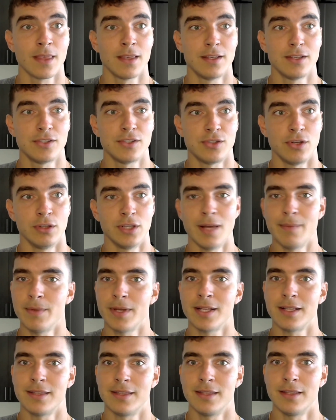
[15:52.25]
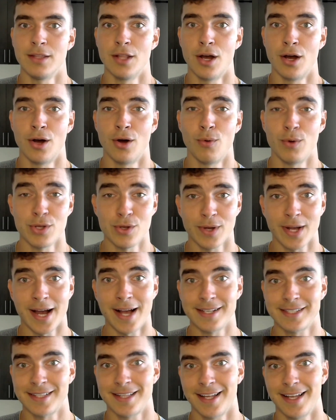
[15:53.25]
So let me know what you
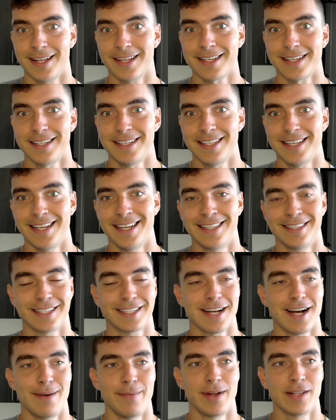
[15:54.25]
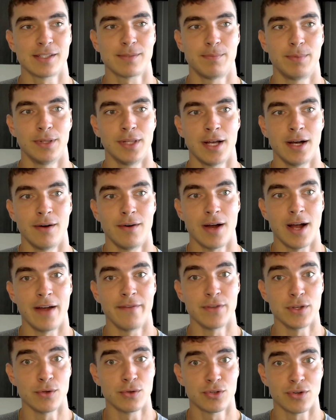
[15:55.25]
guys think in the comments below. Have
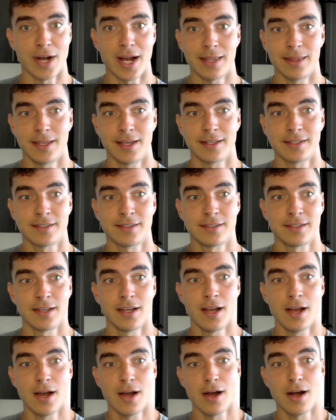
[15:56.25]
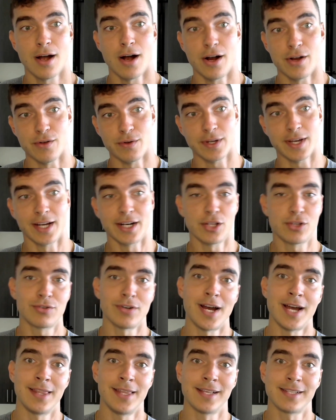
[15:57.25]
you tried this? Are you gonna
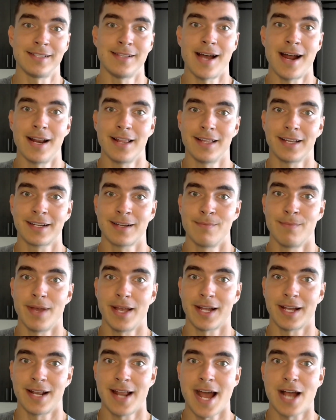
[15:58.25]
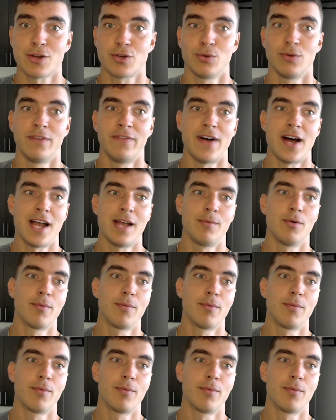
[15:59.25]
try this now that it can make an actual viable